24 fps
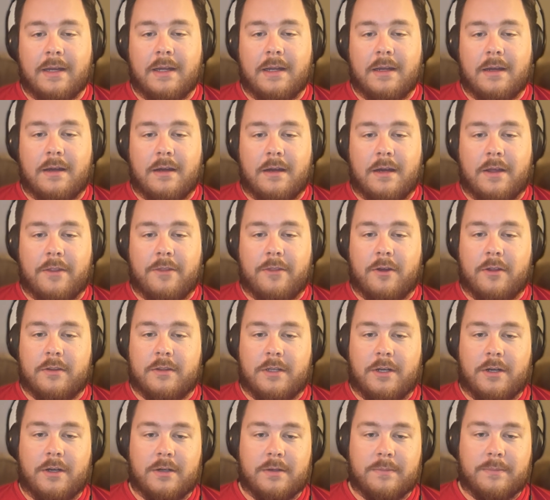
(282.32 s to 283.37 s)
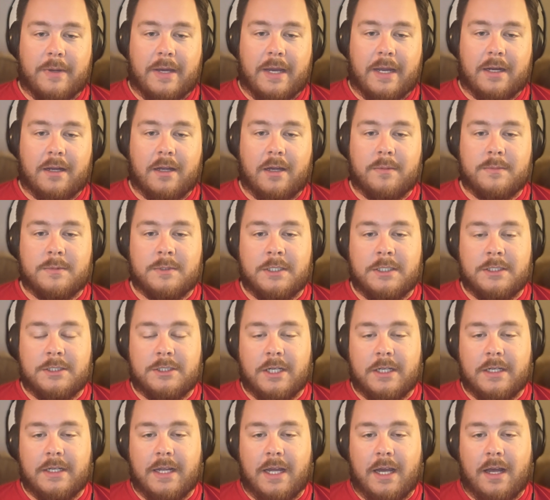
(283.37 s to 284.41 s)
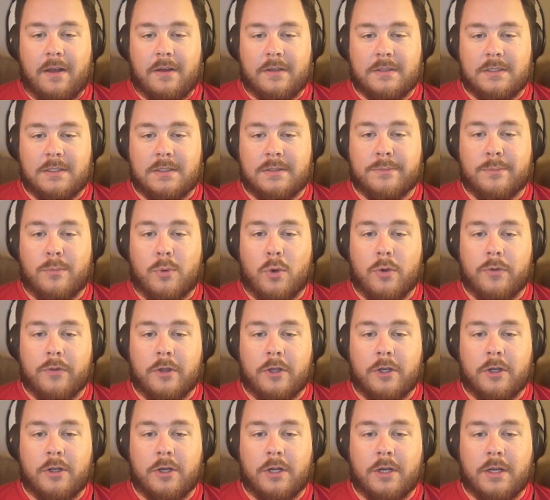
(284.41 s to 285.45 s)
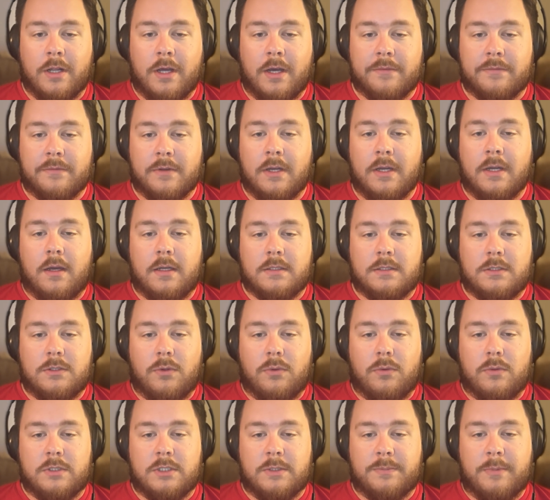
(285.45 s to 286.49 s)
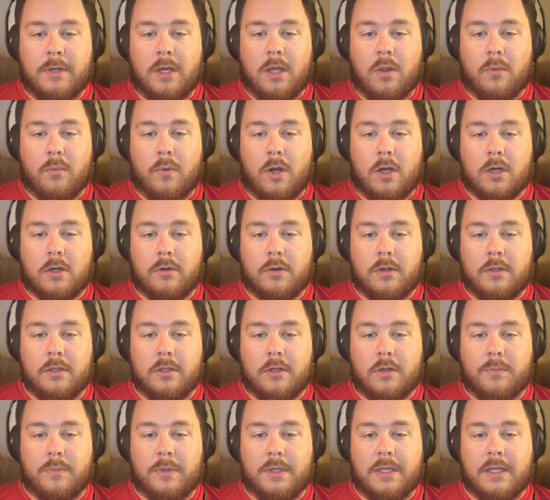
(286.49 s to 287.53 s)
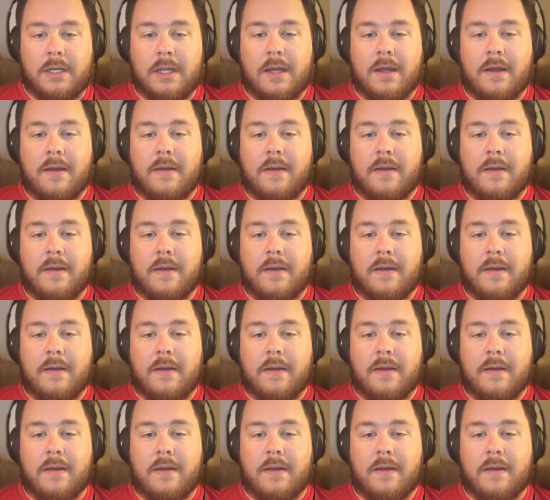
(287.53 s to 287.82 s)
I thought their backup DJ Dallas is more than good enough to spell Walker a little bit.